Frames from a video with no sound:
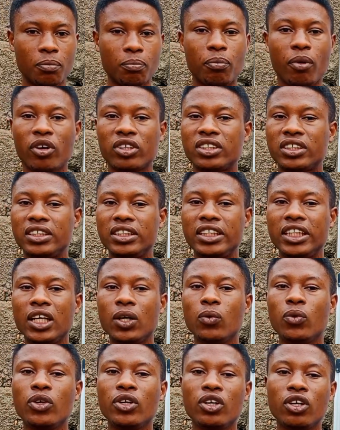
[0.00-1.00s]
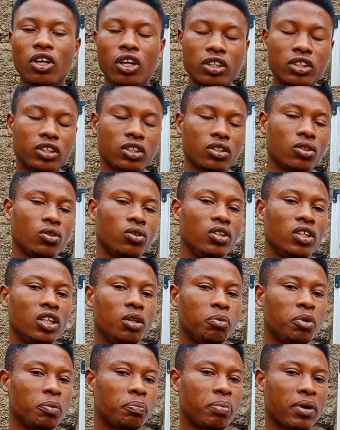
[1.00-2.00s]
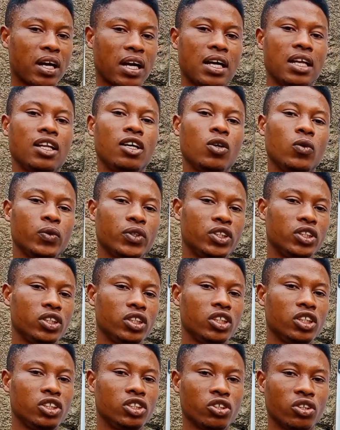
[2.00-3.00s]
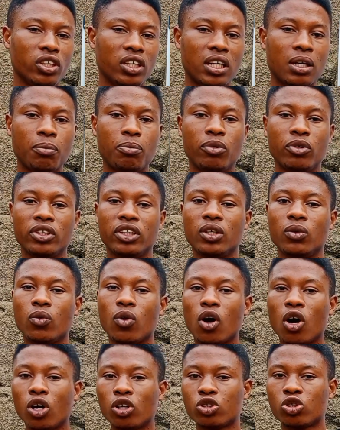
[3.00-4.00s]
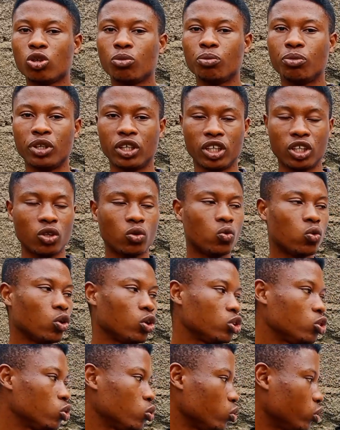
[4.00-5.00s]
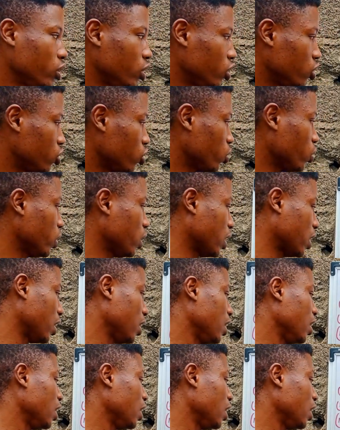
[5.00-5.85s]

But they will not only be parallel with each other, but they will also be equal to each other.